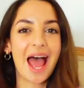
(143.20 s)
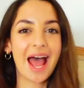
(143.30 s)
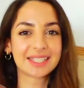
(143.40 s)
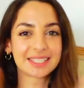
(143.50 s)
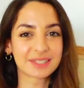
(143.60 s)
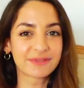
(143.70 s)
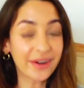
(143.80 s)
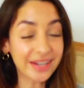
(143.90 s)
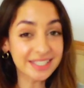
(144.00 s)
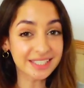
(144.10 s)
as it's
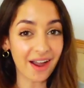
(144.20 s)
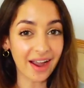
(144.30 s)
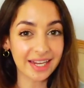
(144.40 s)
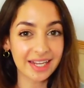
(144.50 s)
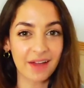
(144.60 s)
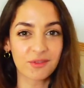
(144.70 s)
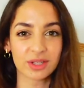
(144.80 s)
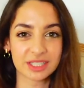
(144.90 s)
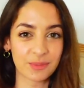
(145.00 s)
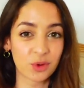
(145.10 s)
very exciting. I've
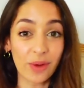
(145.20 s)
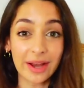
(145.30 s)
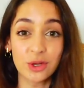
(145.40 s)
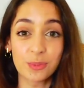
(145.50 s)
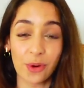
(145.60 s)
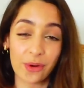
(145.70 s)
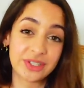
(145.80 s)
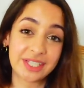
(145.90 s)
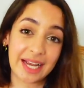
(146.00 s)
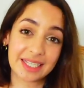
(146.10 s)
got some great new
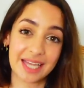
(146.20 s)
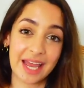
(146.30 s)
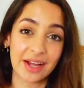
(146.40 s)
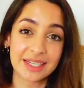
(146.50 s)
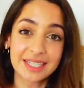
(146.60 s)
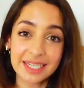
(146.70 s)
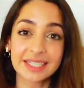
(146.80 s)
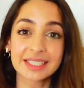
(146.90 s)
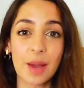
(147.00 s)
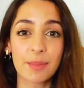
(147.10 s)
projects and
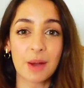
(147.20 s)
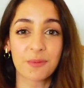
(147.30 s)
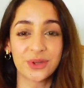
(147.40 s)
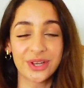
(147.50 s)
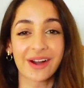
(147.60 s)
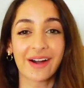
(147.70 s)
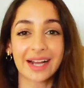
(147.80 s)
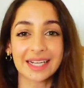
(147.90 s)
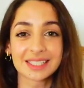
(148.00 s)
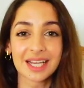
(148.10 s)
ideas coming up for you
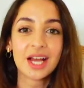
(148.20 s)
guys.